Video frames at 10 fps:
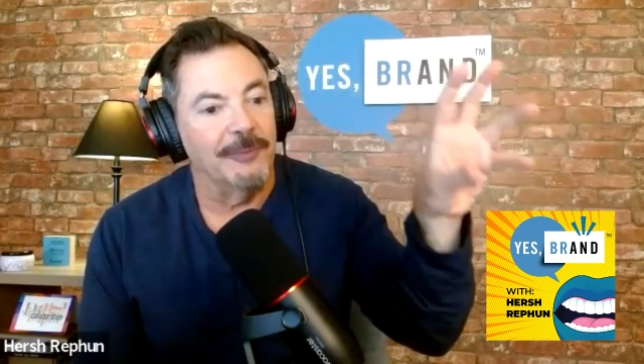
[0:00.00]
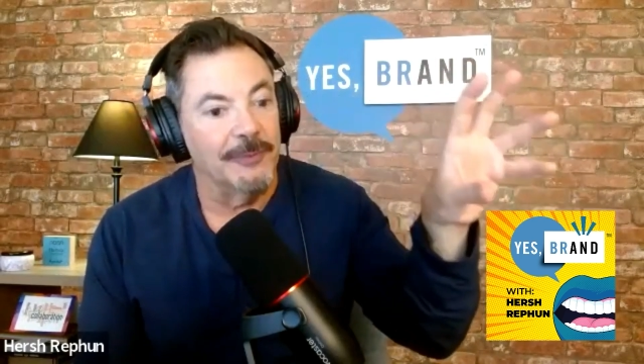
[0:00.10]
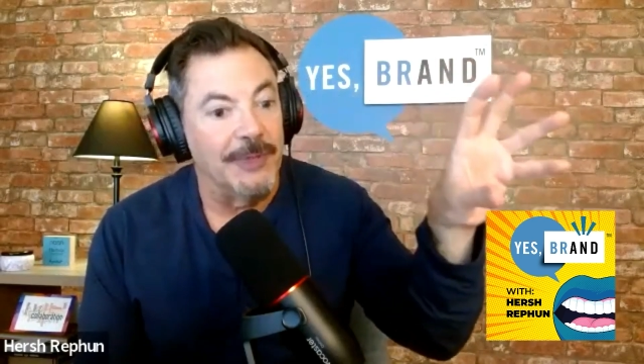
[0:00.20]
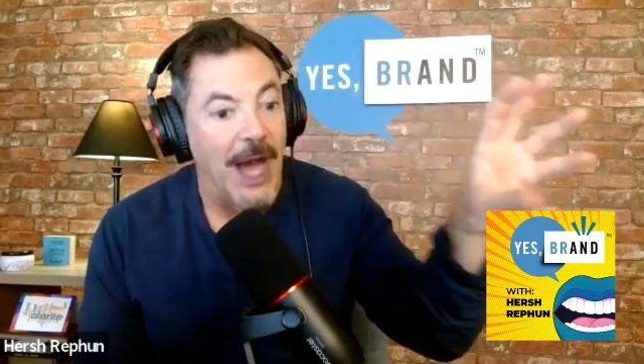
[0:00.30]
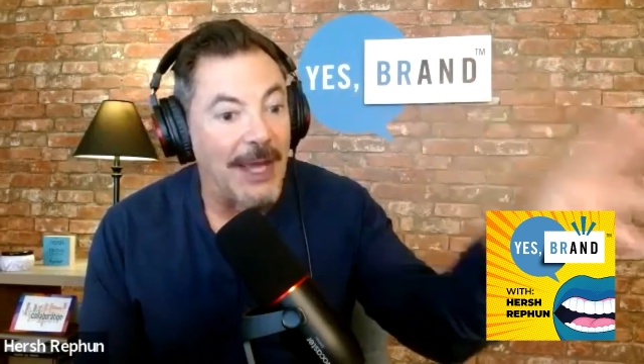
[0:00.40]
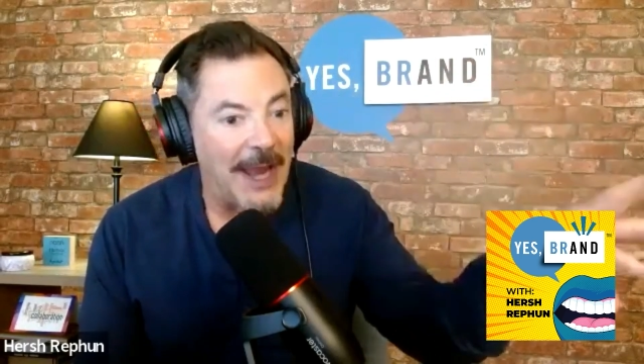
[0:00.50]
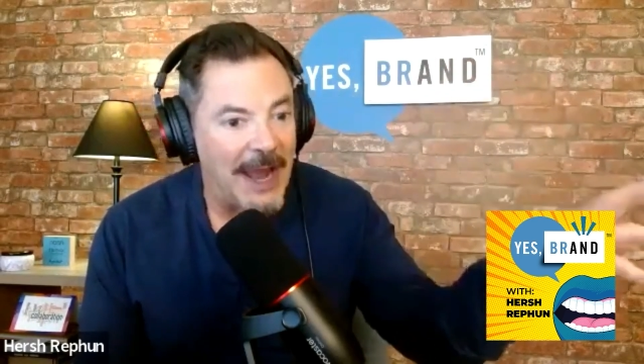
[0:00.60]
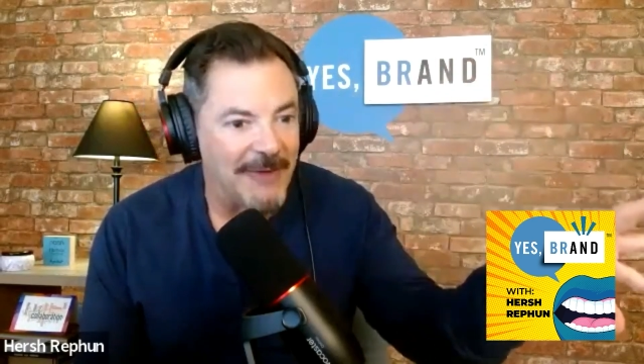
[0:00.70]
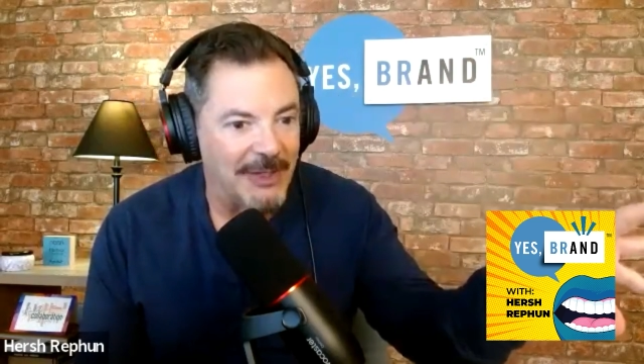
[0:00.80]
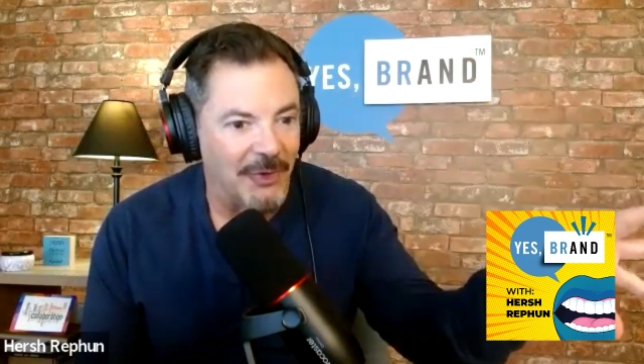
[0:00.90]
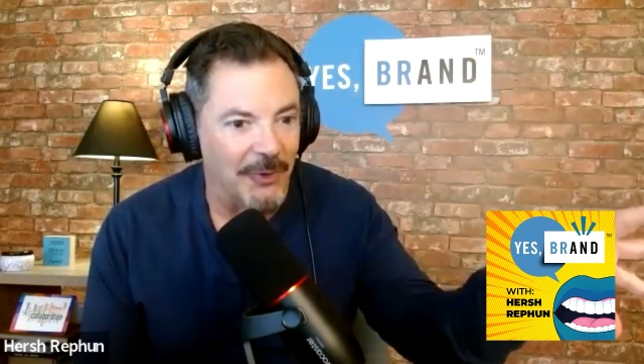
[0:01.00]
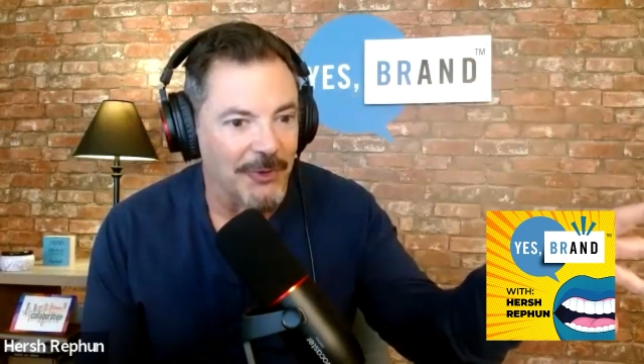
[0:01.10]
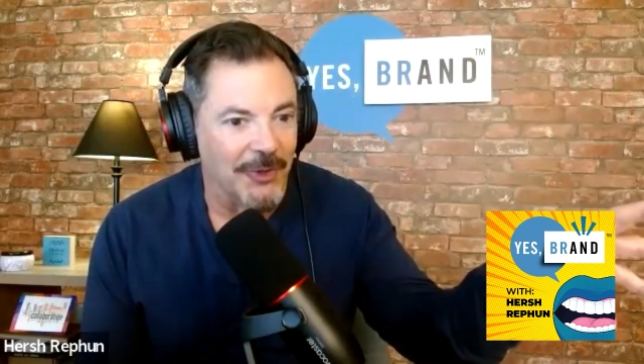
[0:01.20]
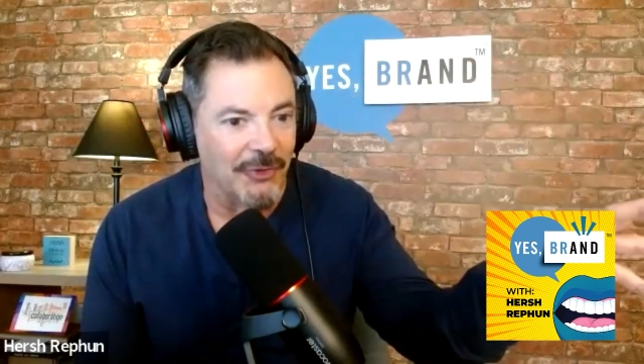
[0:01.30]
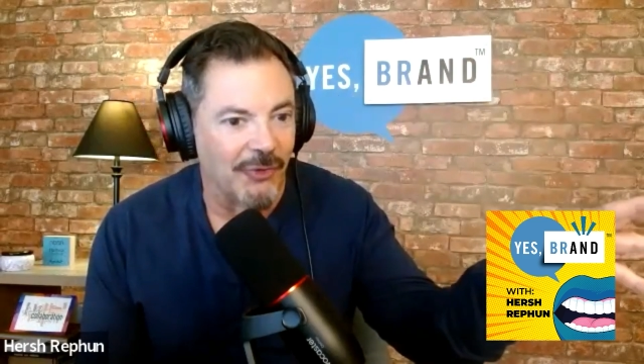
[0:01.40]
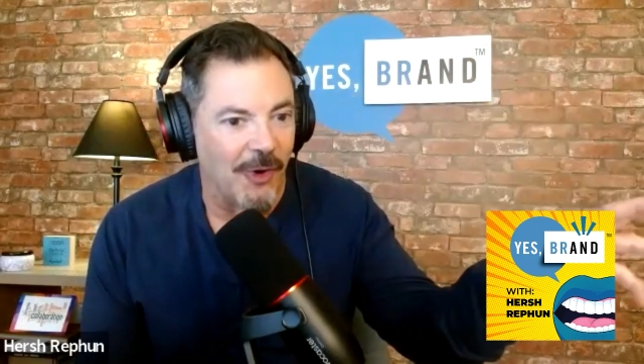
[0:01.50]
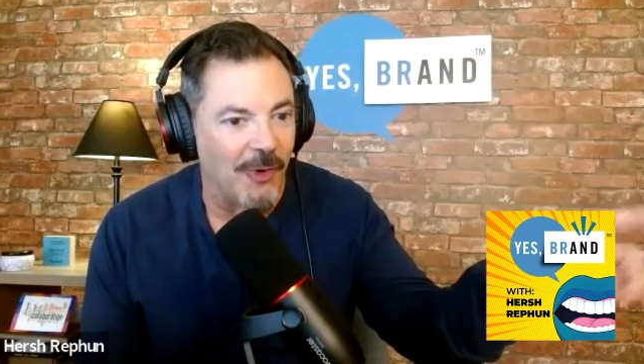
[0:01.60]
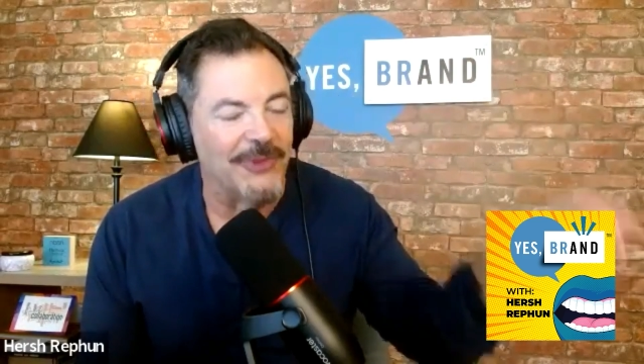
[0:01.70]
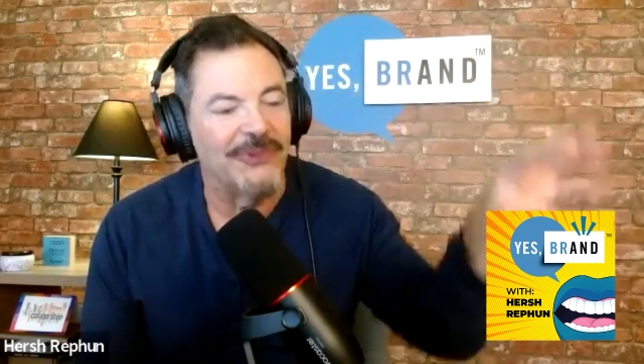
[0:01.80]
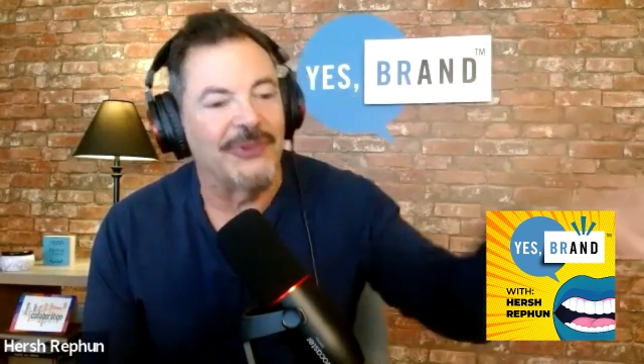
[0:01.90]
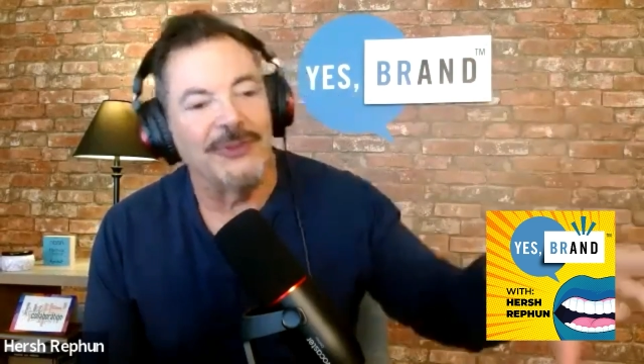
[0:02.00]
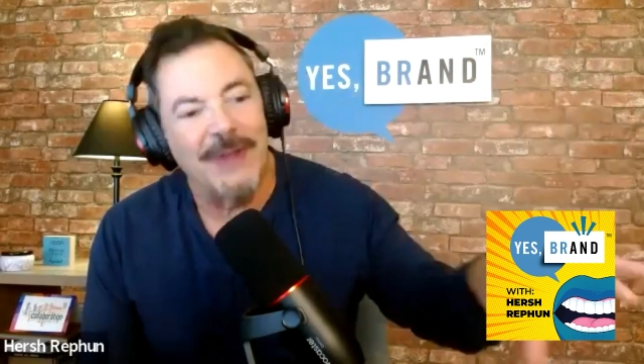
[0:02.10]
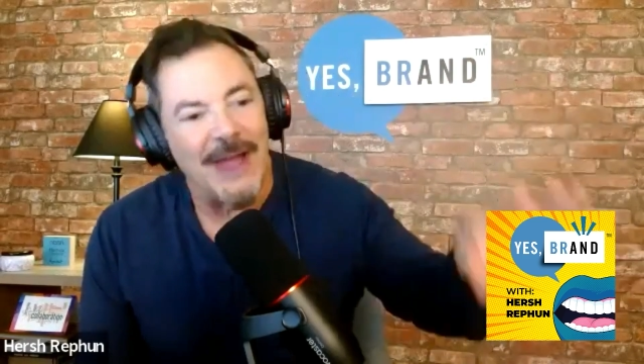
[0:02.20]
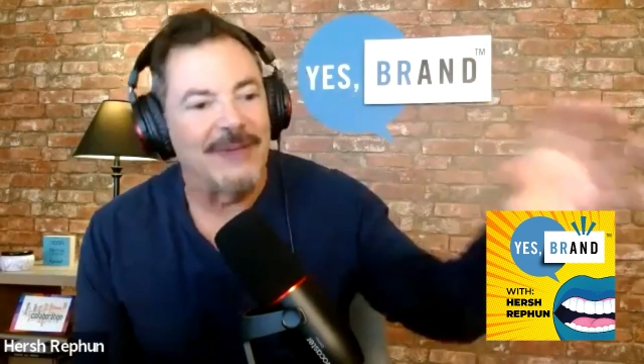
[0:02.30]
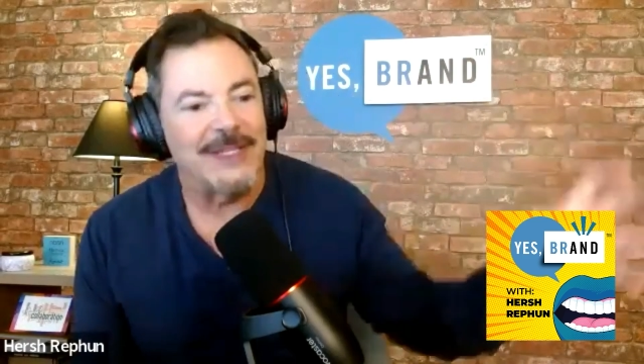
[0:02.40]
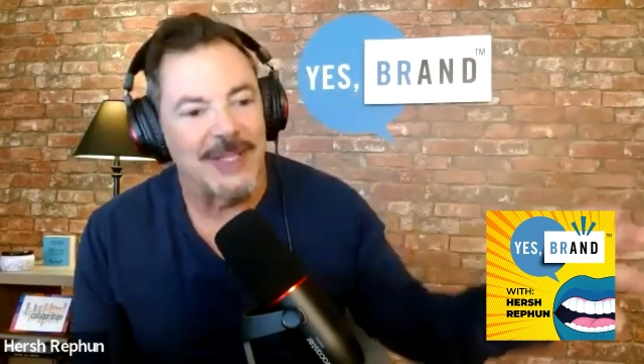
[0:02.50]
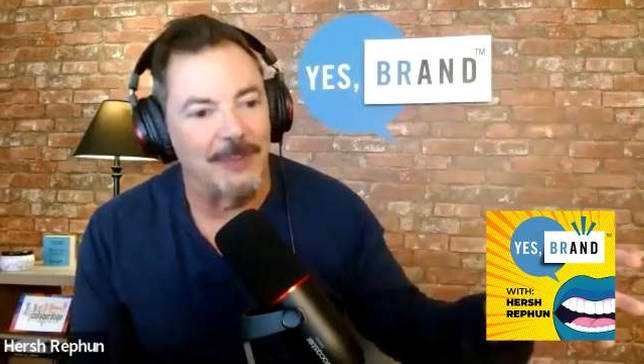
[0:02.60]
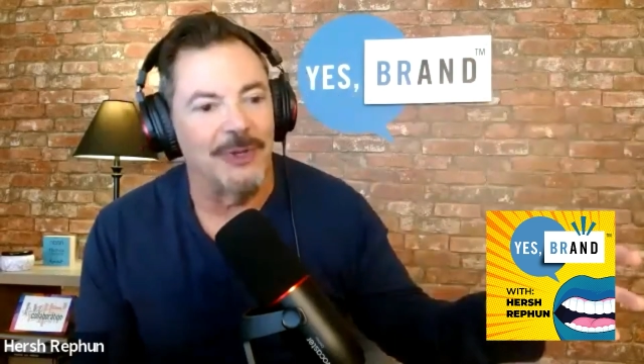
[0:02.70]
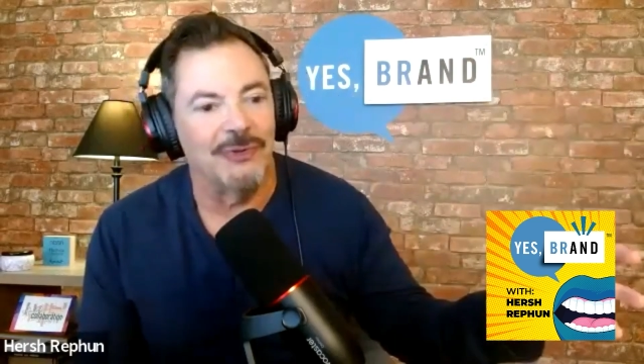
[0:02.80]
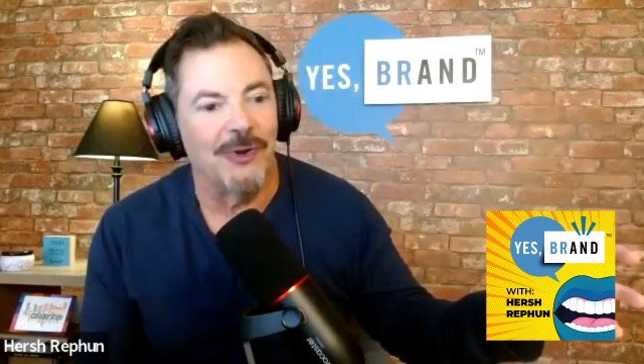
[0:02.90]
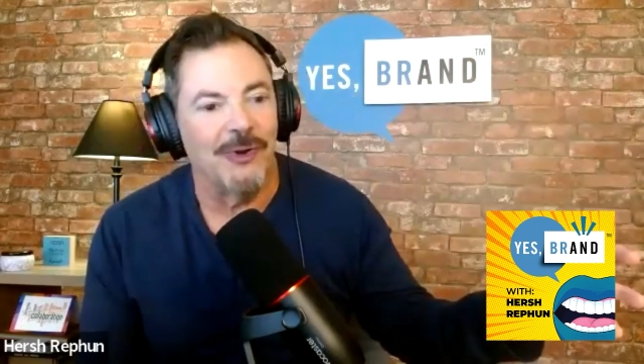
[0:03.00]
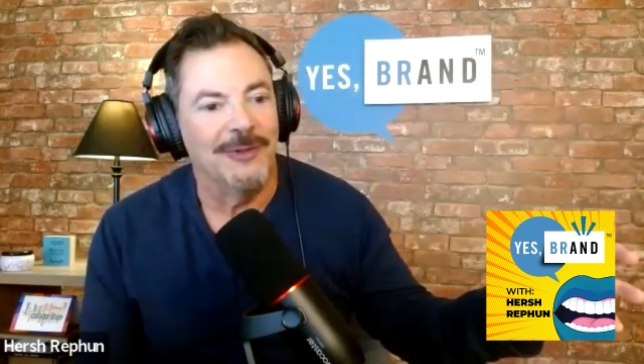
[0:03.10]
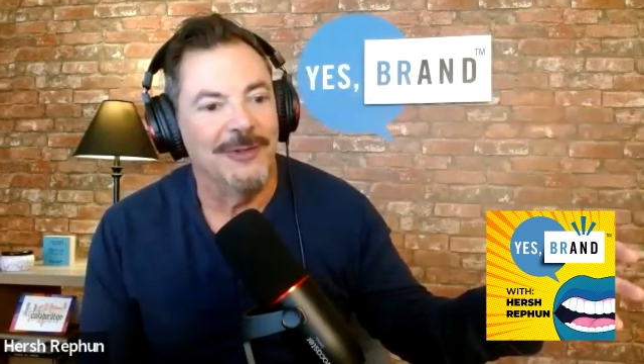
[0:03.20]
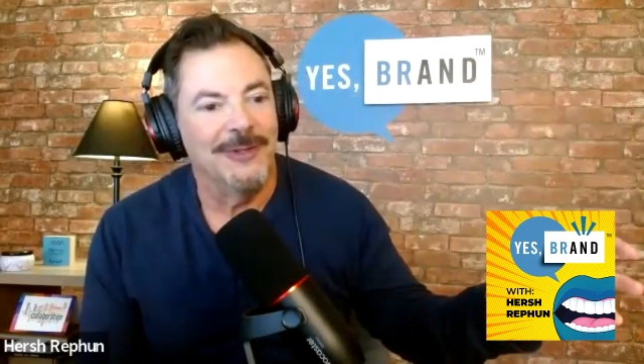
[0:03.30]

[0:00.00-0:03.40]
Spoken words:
not having total control, but still having some control.